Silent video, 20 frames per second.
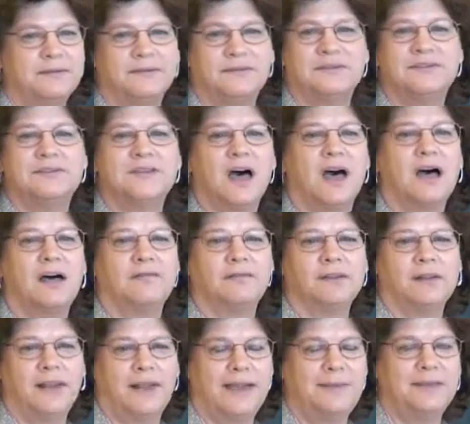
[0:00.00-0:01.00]
Solve
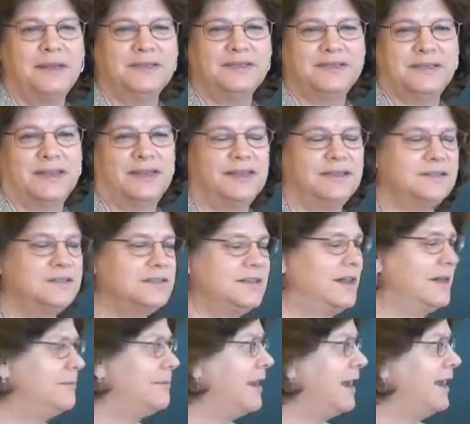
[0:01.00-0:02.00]
Climate Change?
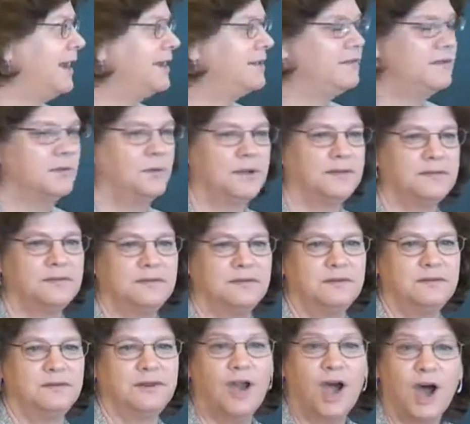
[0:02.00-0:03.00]
And my answer was
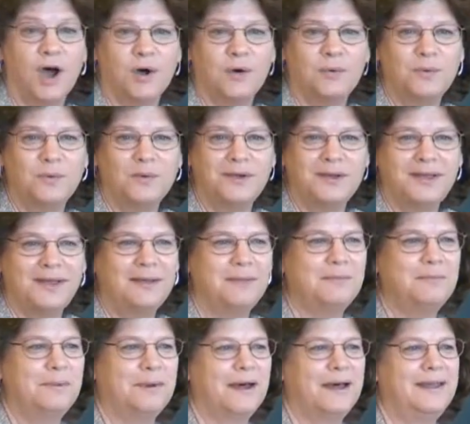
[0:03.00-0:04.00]
no,
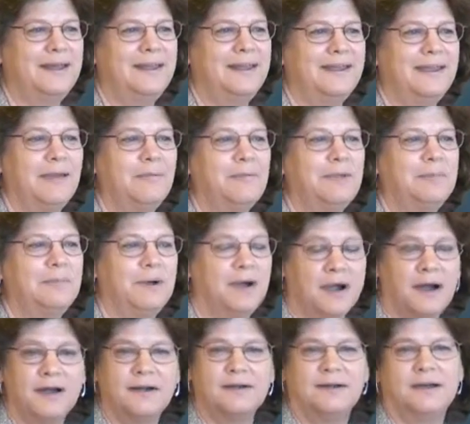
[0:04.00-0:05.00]
but it can be
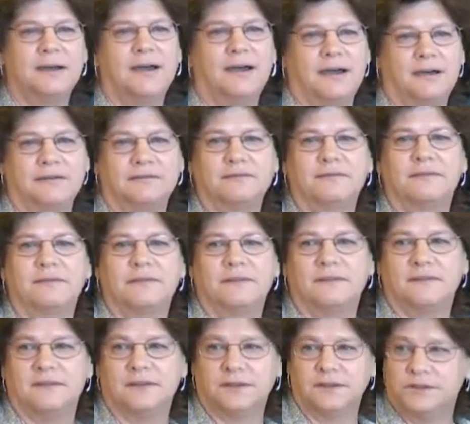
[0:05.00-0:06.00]
part of
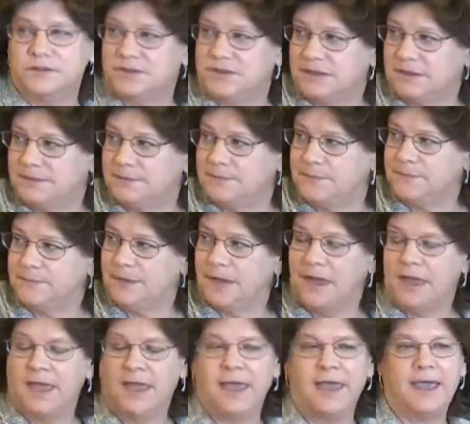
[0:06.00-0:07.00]
the solution.
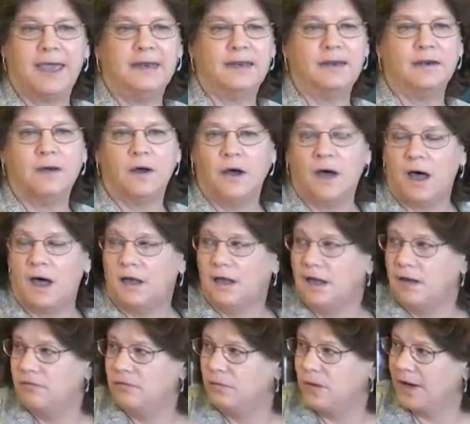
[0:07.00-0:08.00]
And in all
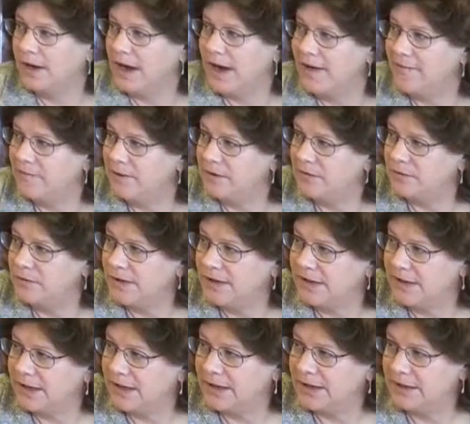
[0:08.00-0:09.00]
of what I've been
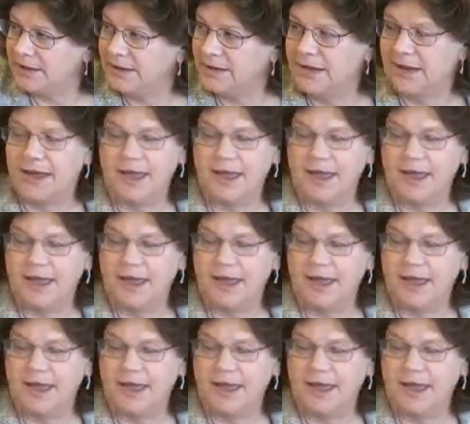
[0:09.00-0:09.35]
reading